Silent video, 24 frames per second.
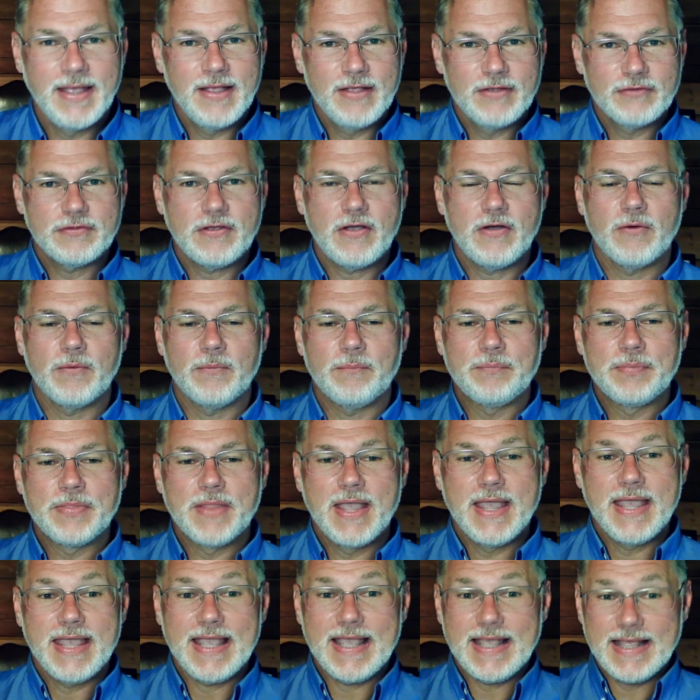So
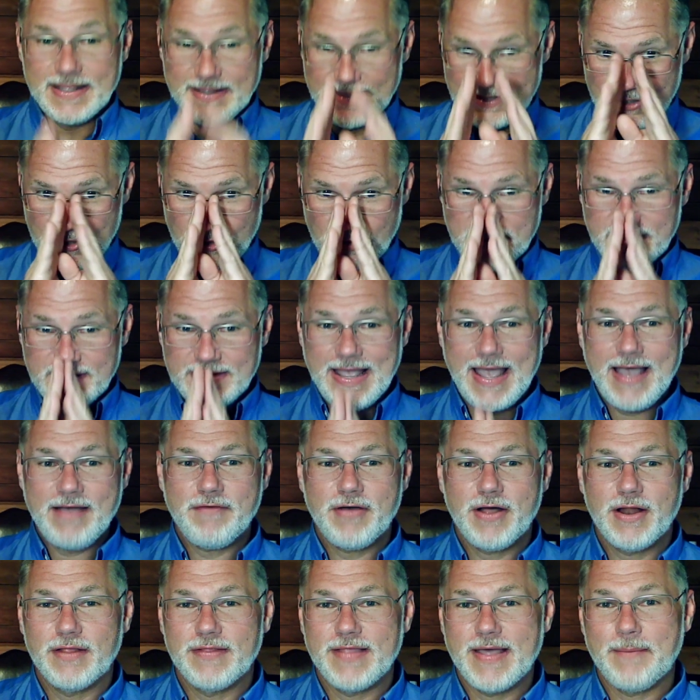you can have
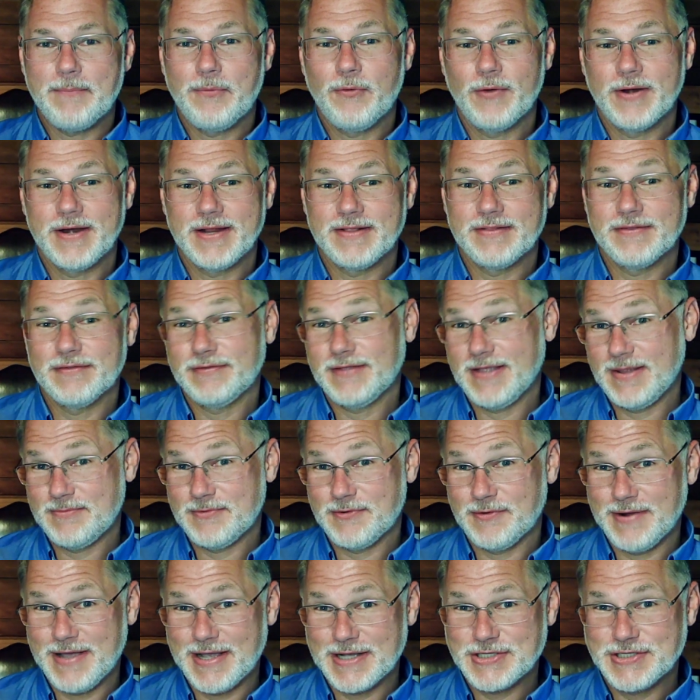all of that pointing in the same
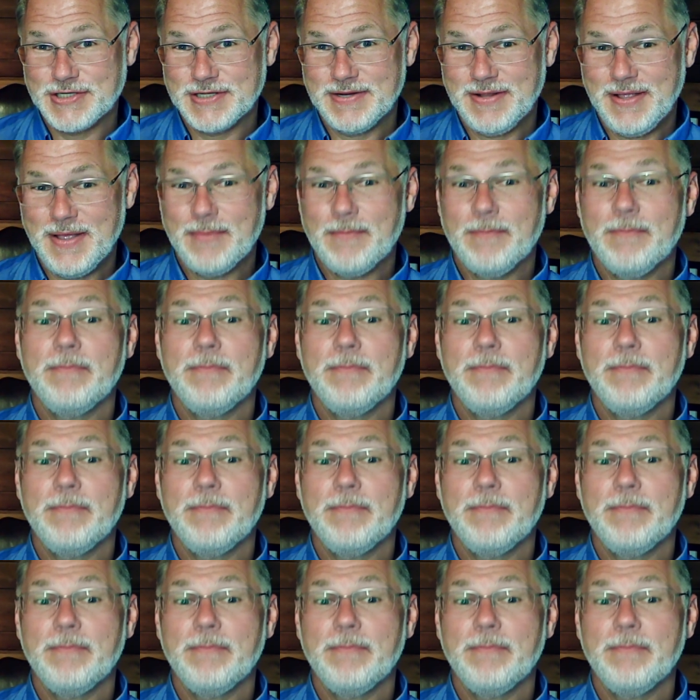direction,